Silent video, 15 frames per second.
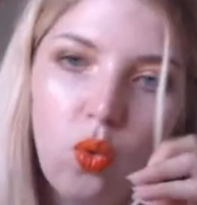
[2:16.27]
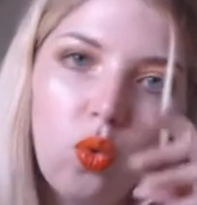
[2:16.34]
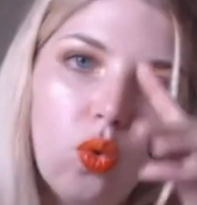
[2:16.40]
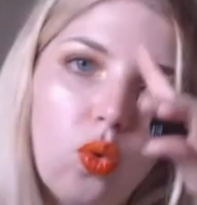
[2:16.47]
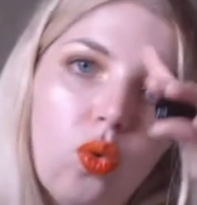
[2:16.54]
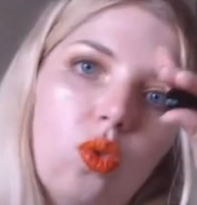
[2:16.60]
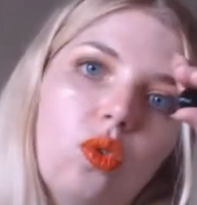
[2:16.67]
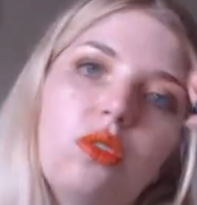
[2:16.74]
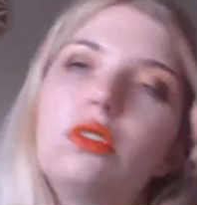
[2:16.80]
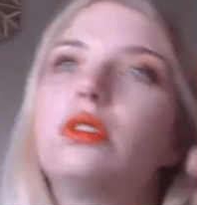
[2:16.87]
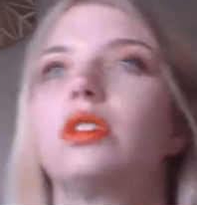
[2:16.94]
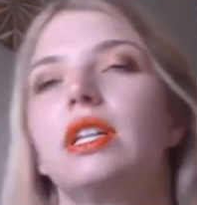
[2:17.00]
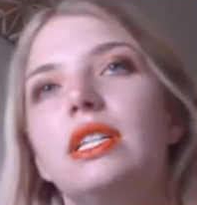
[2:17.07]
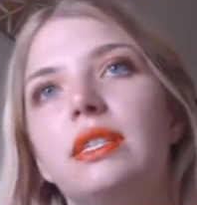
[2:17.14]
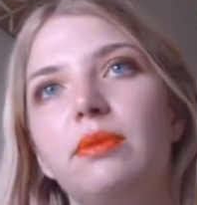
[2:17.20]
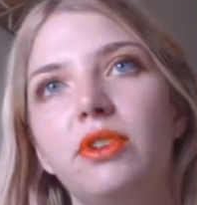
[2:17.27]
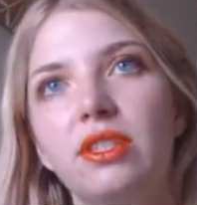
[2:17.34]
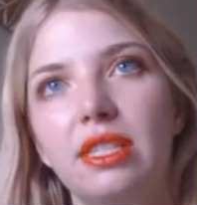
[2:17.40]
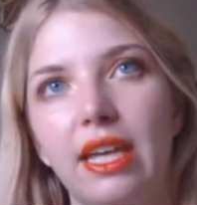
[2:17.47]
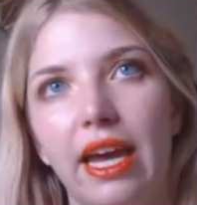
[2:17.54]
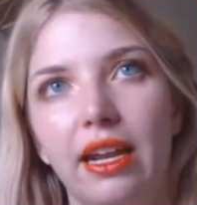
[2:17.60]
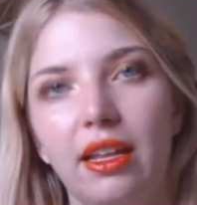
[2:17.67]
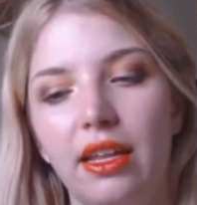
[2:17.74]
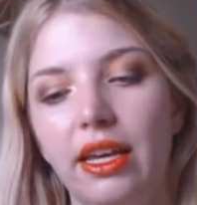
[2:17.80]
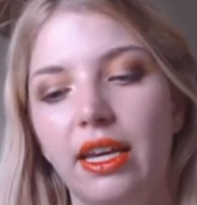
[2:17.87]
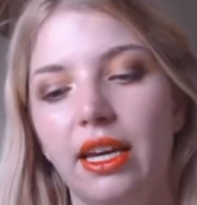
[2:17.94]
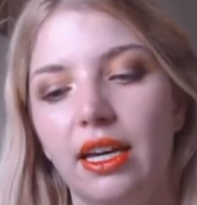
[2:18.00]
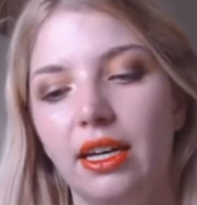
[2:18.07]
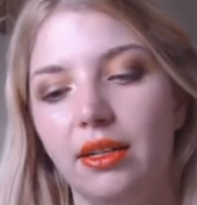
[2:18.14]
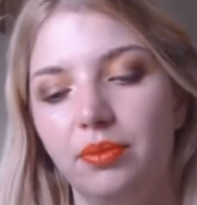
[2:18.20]
Ooh, that smells kind of
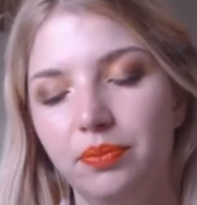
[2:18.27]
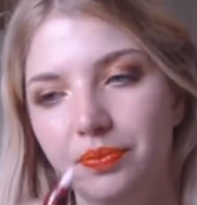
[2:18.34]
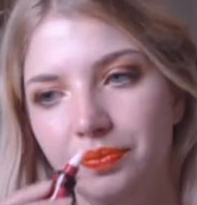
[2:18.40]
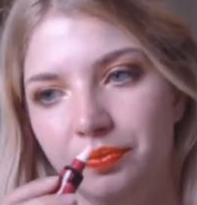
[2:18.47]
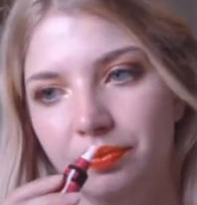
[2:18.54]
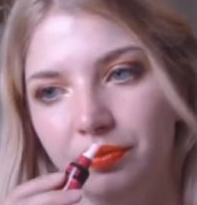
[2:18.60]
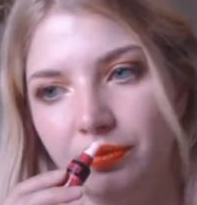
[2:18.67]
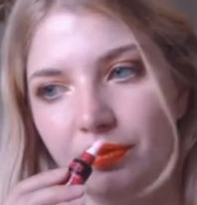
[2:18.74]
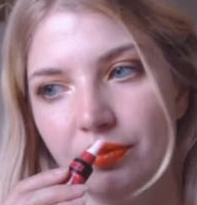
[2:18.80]
like um